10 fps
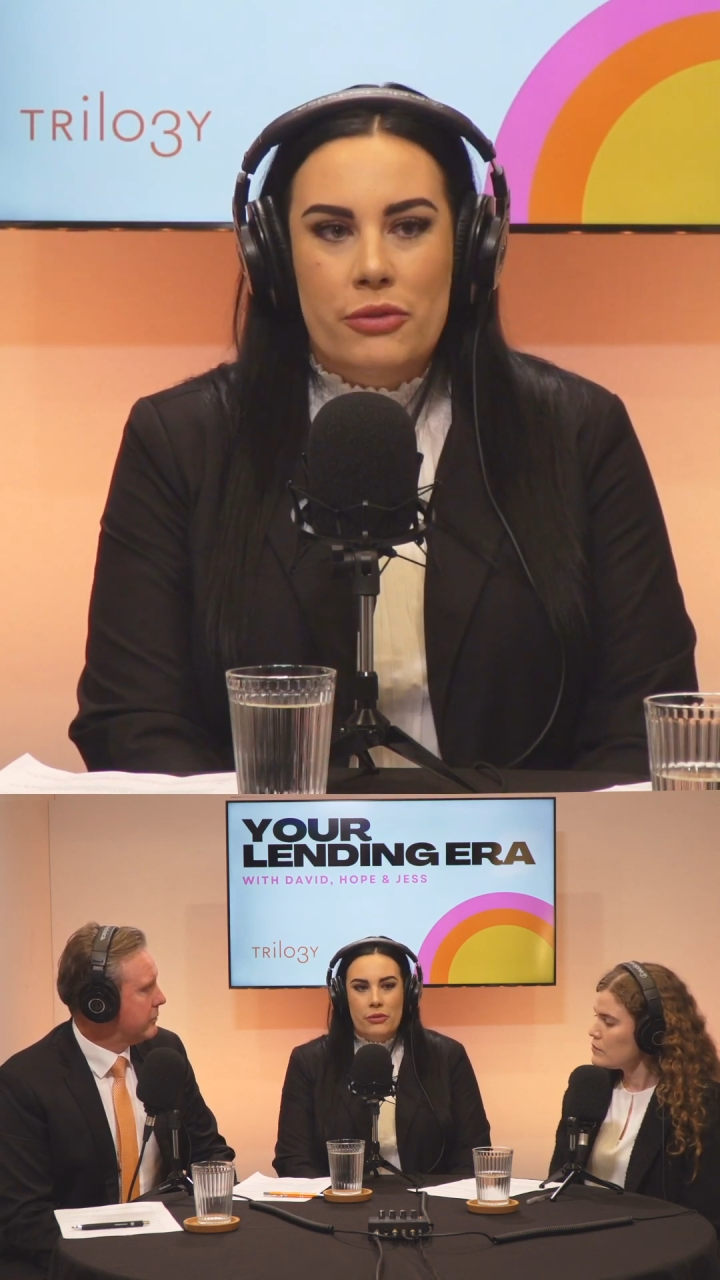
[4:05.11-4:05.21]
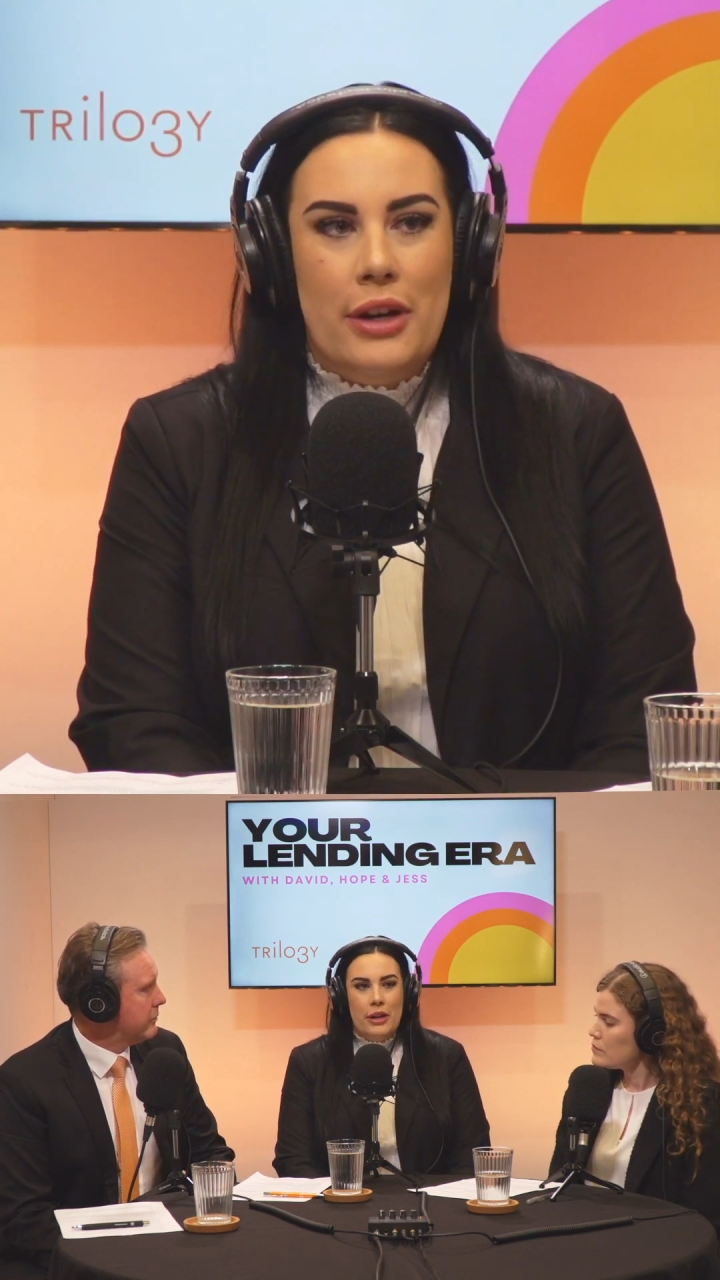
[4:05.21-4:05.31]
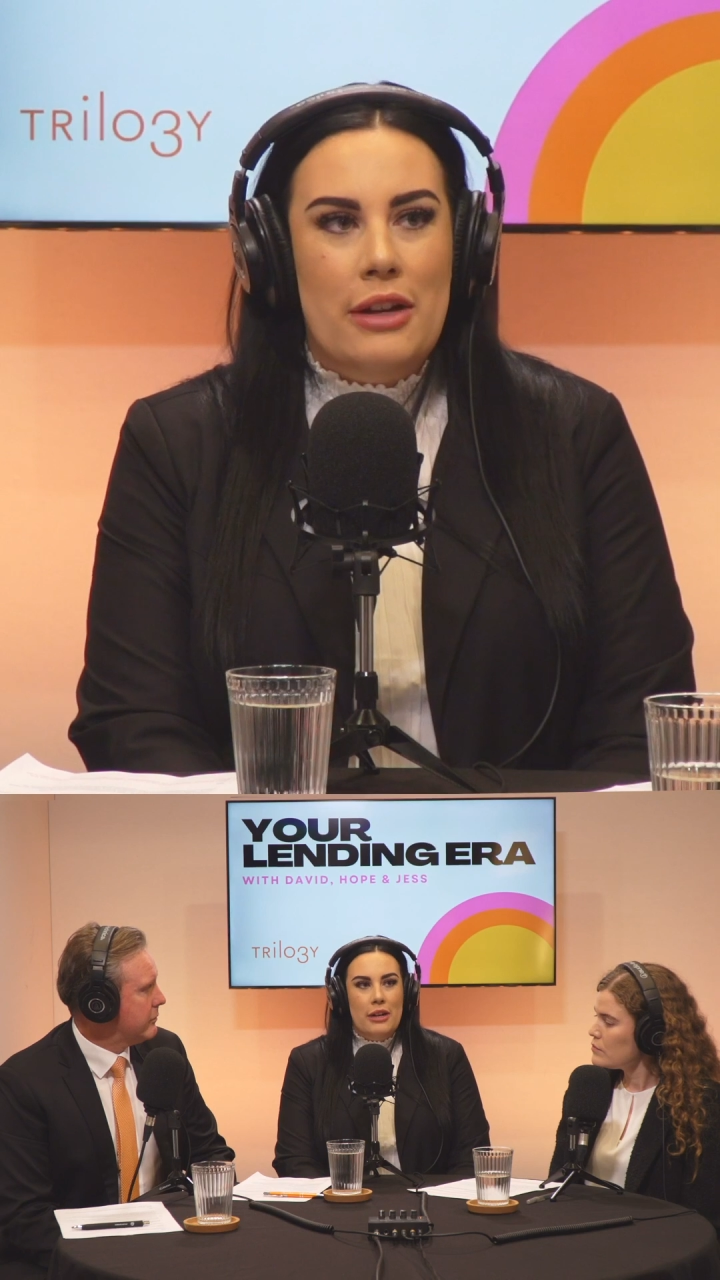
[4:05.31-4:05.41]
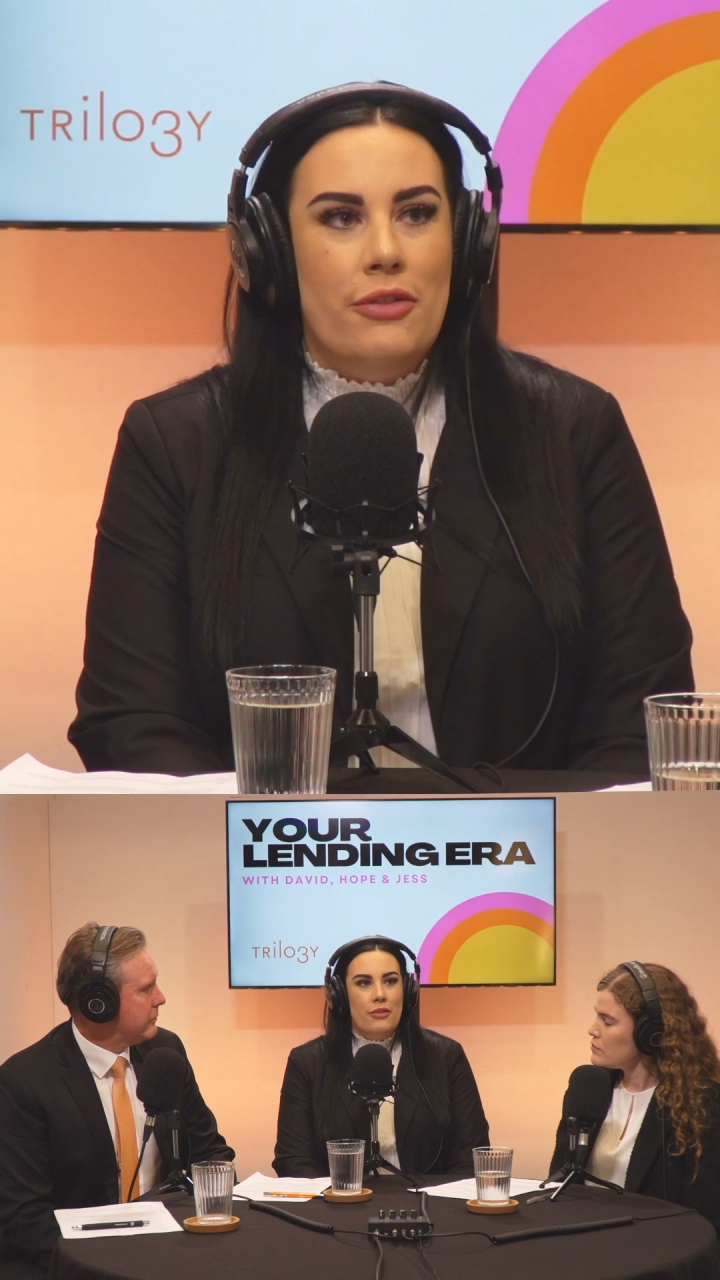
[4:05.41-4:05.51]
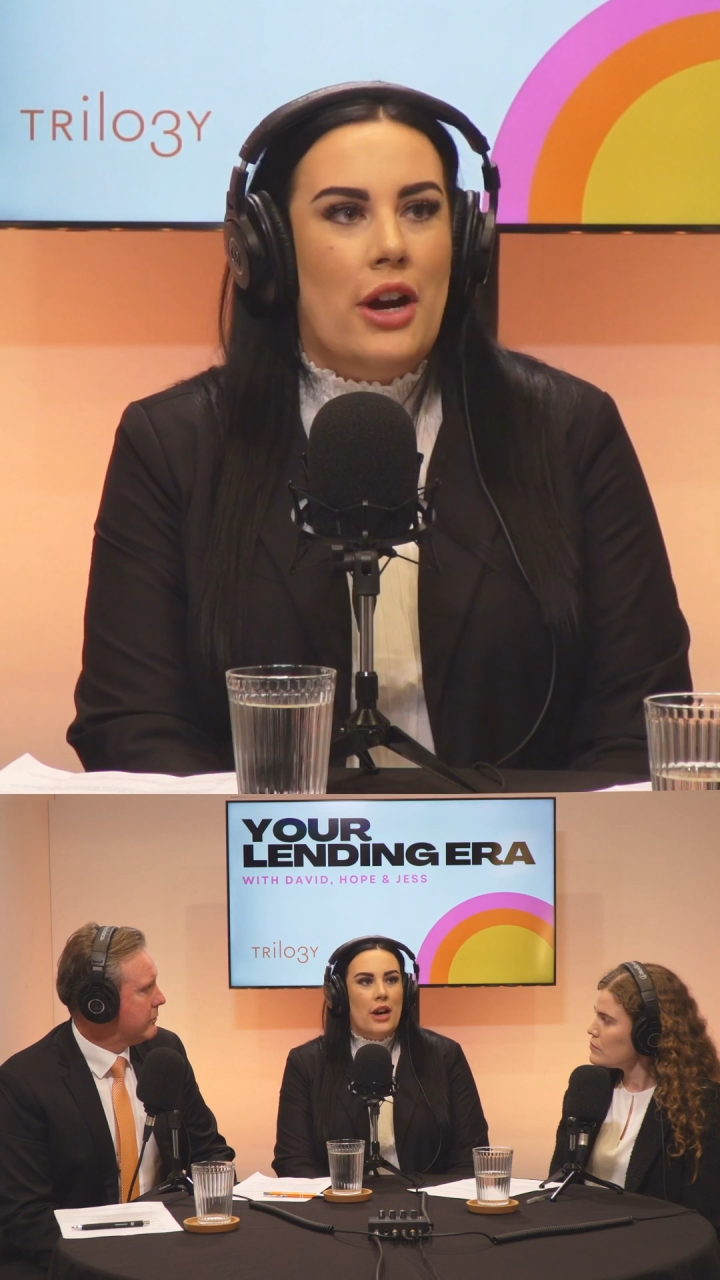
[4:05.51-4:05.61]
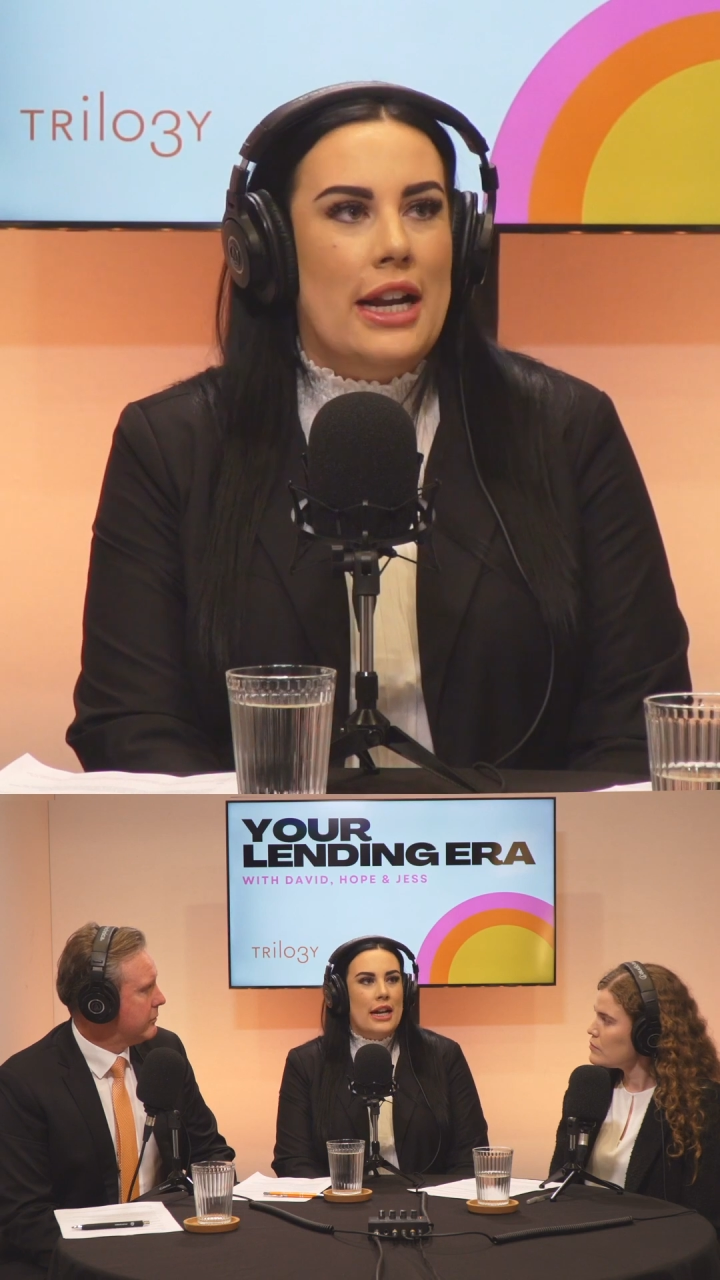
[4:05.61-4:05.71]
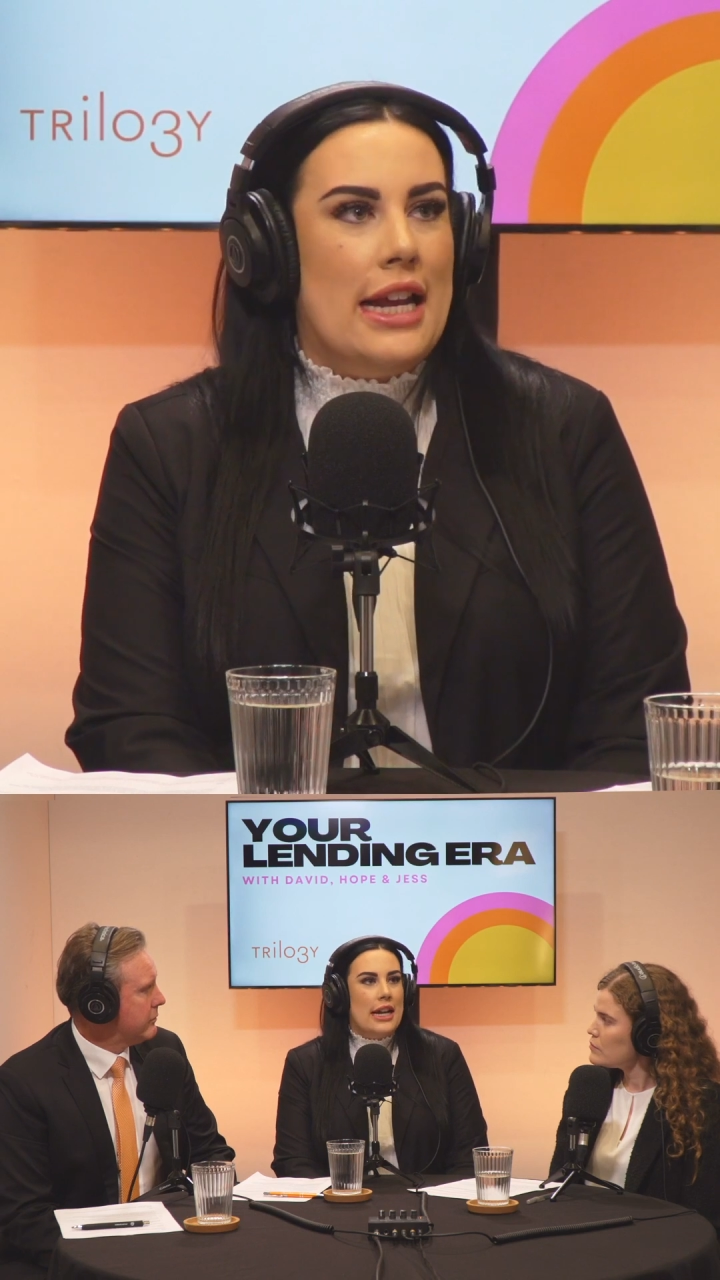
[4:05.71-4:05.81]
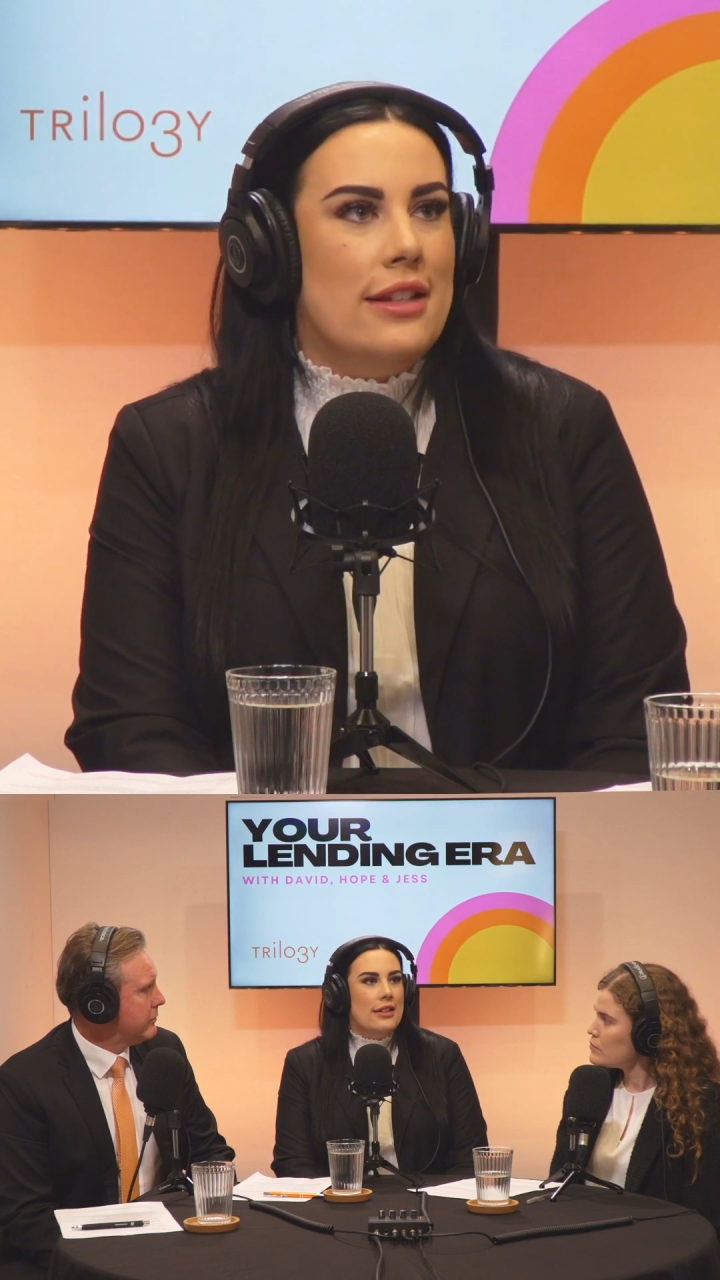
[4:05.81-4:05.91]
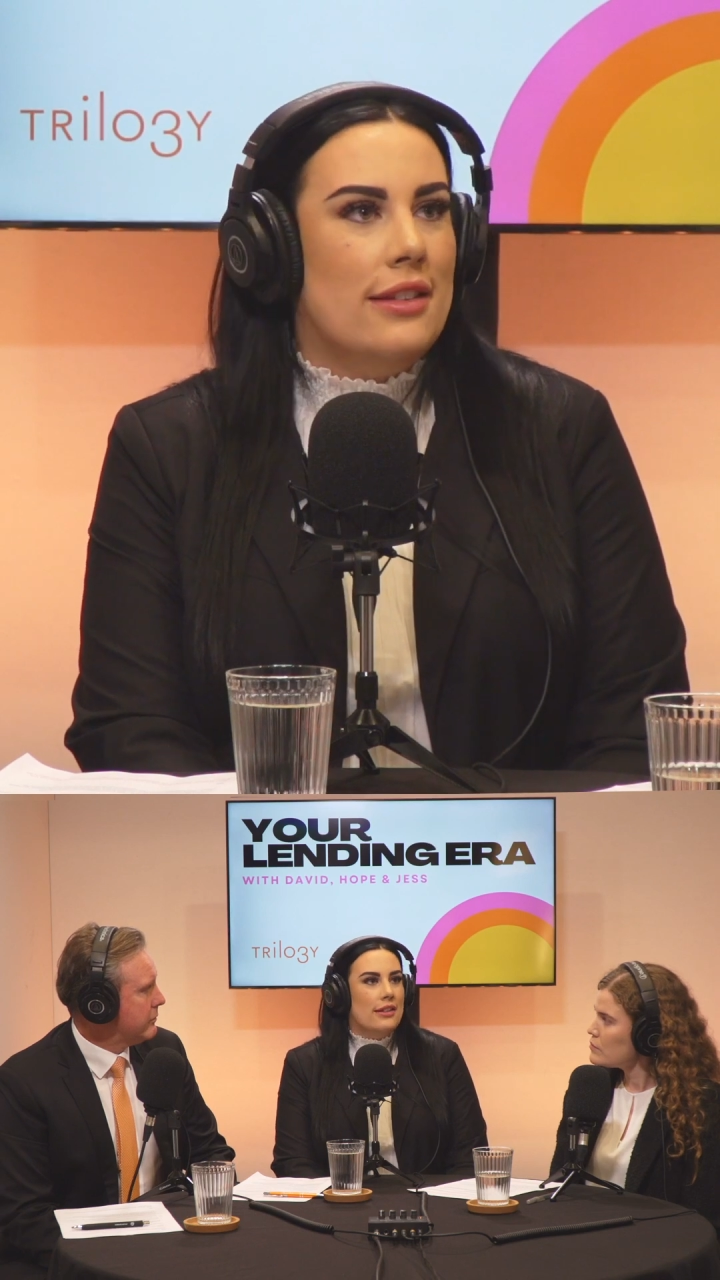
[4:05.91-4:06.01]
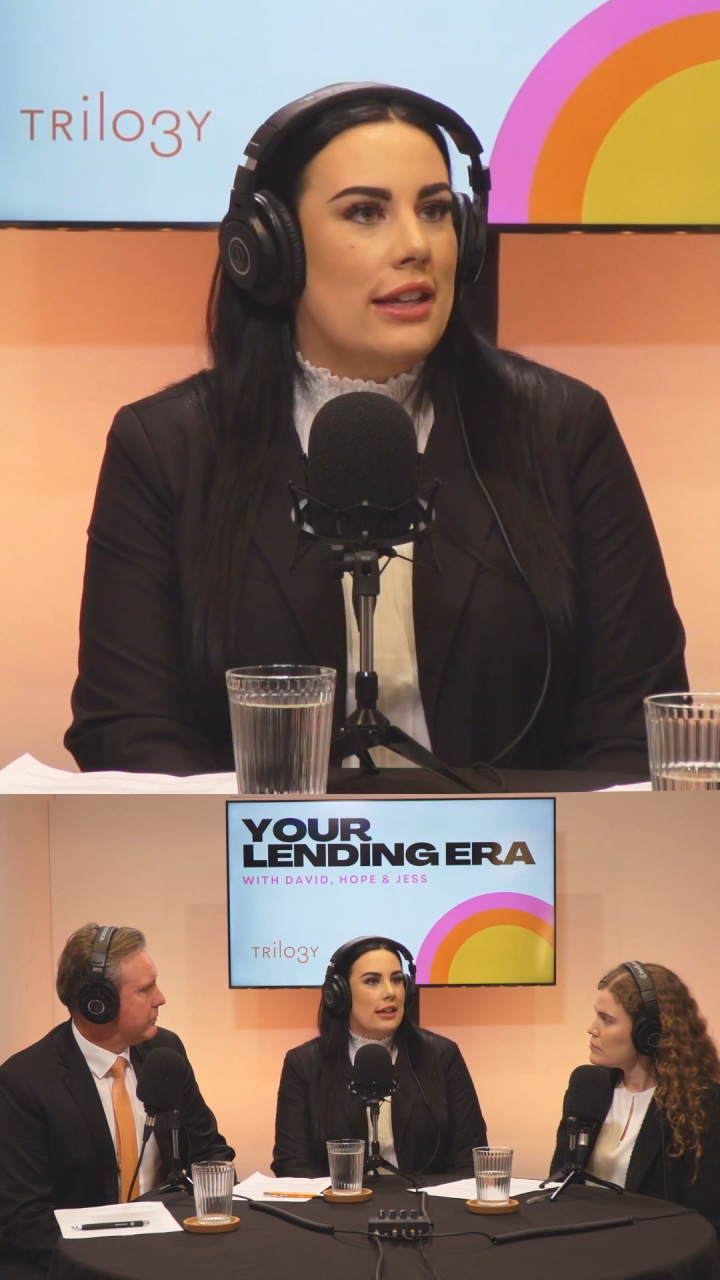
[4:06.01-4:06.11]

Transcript: refinance